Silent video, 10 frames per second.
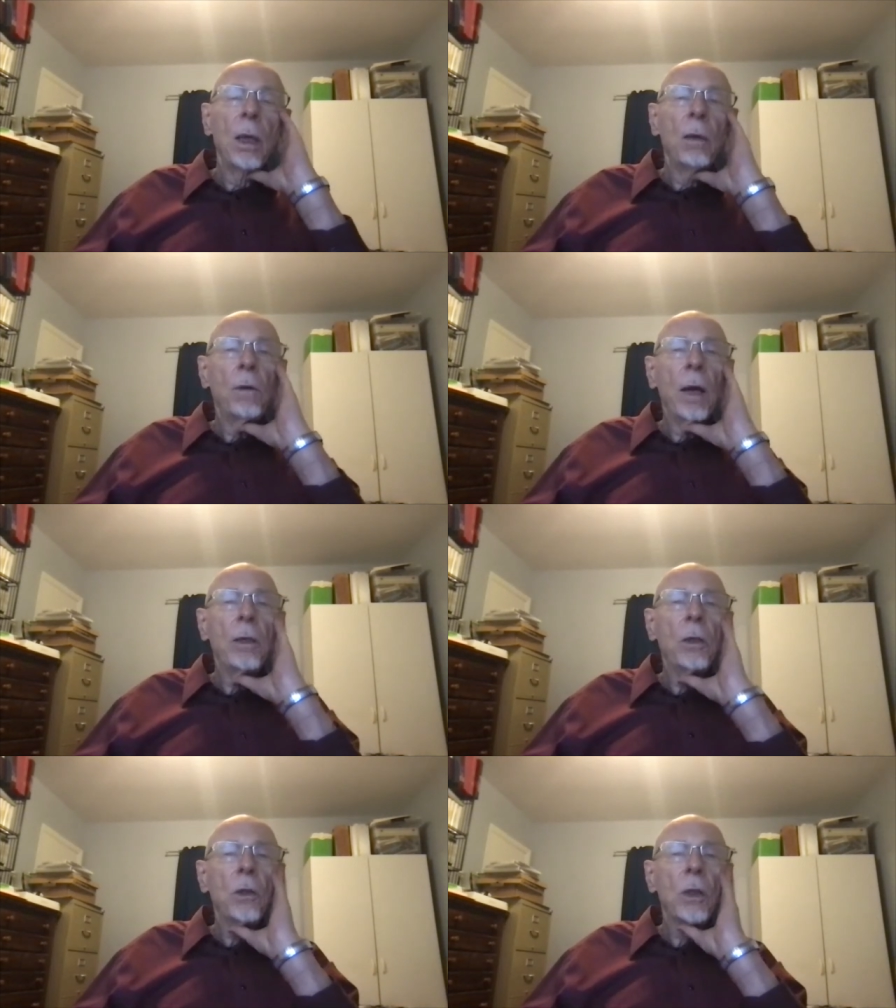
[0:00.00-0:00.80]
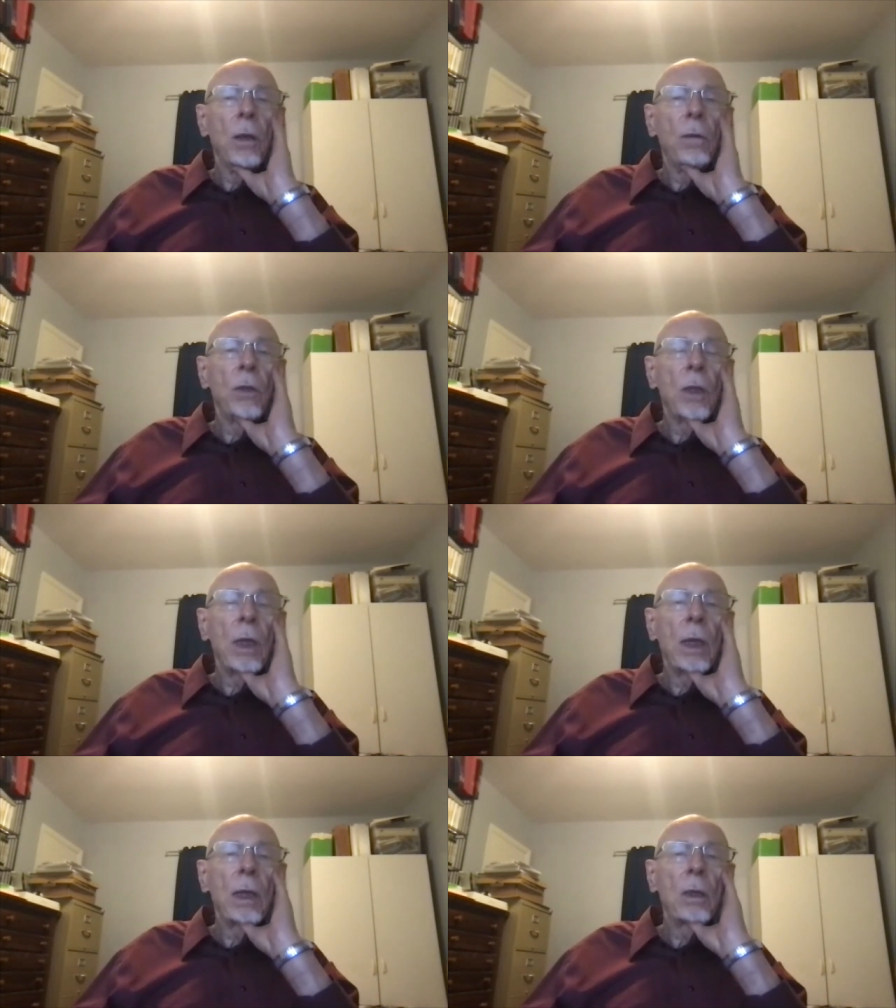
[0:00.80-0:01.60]
find ourselves
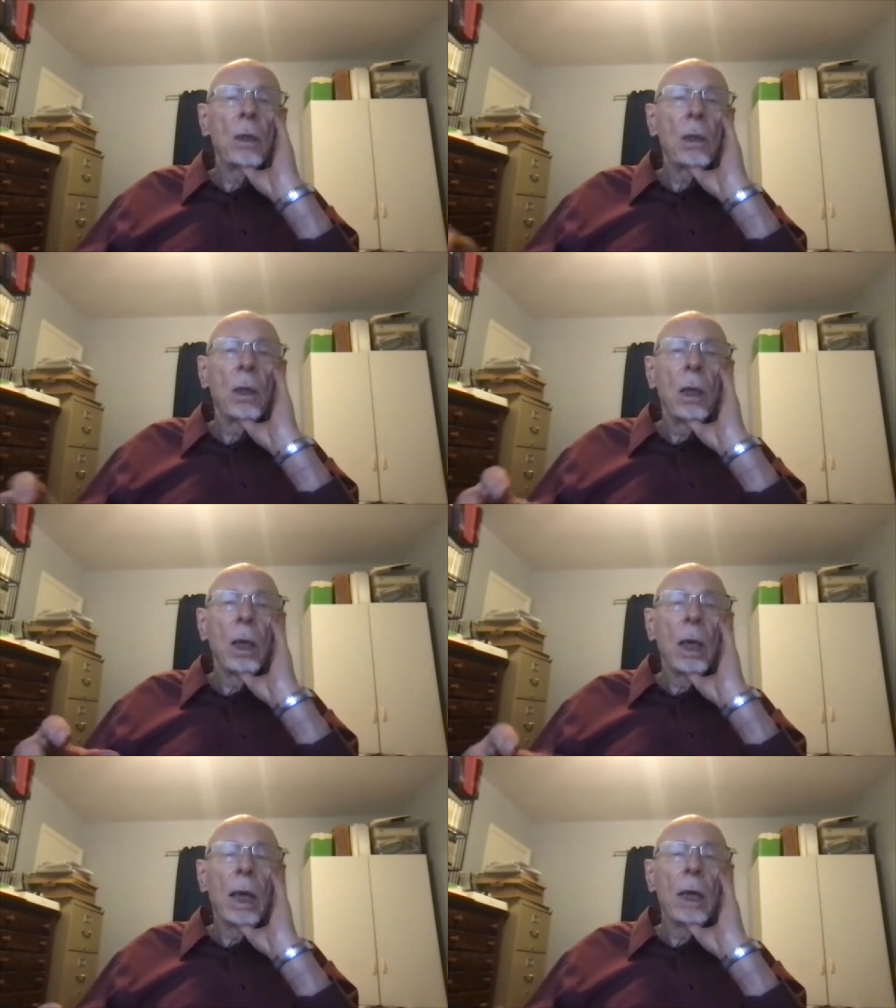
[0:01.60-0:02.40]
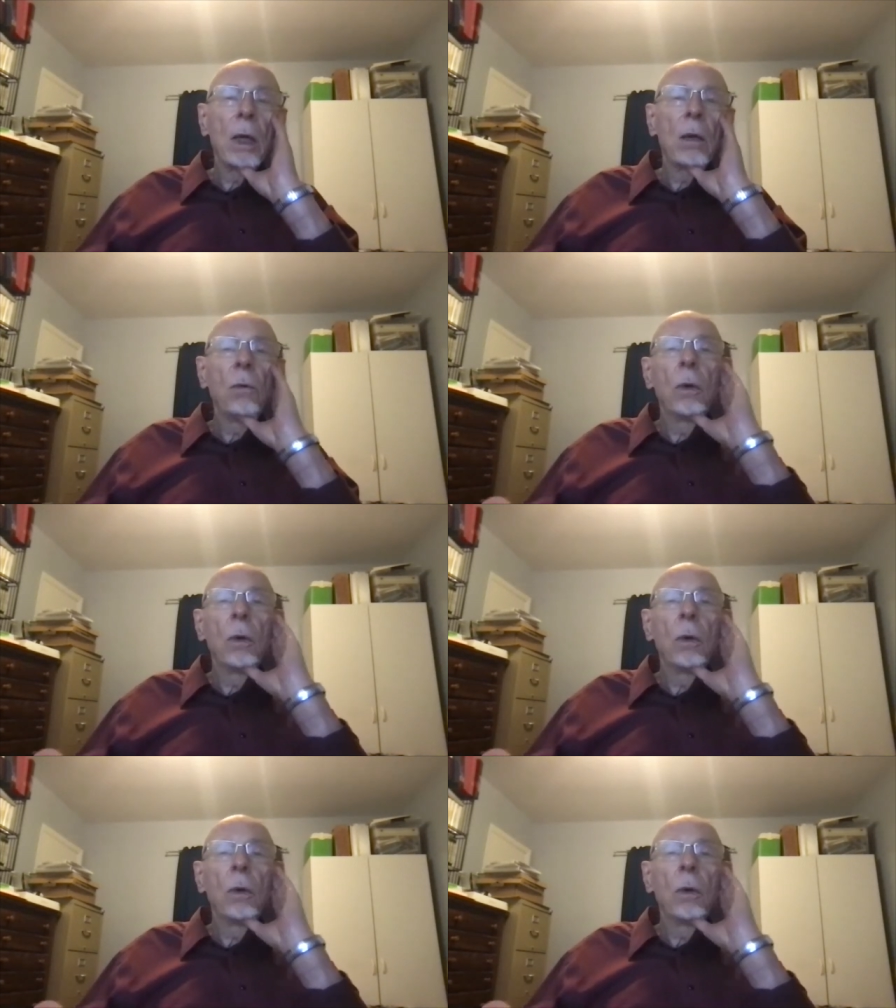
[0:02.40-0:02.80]
in a